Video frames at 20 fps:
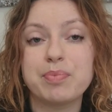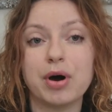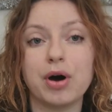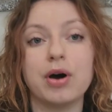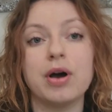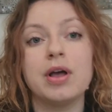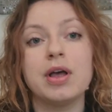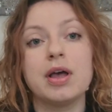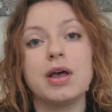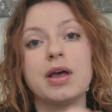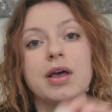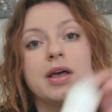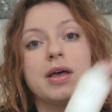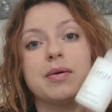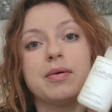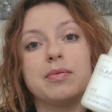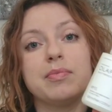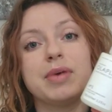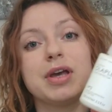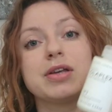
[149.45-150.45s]
But
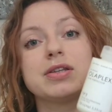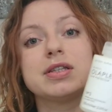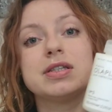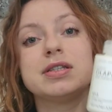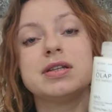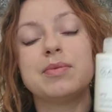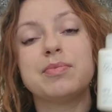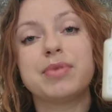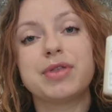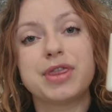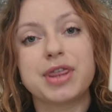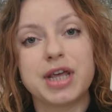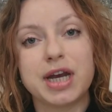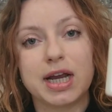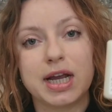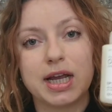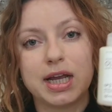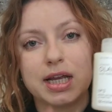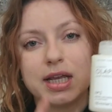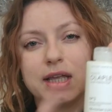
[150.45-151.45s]
because it's number
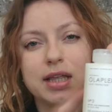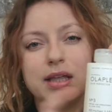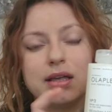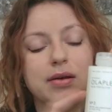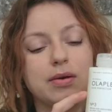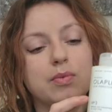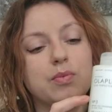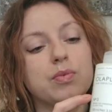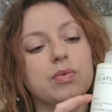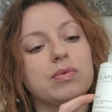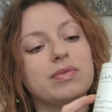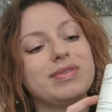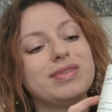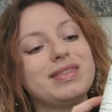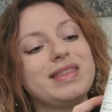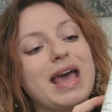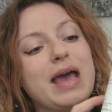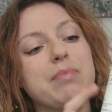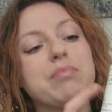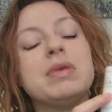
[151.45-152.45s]
3,
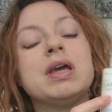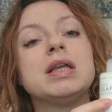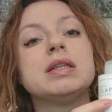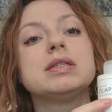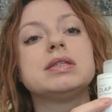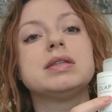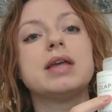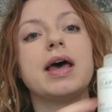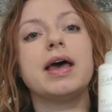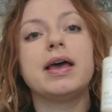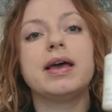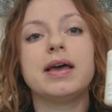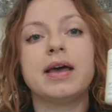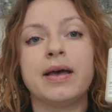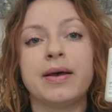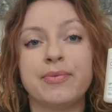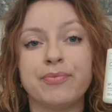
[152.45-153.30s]
that means that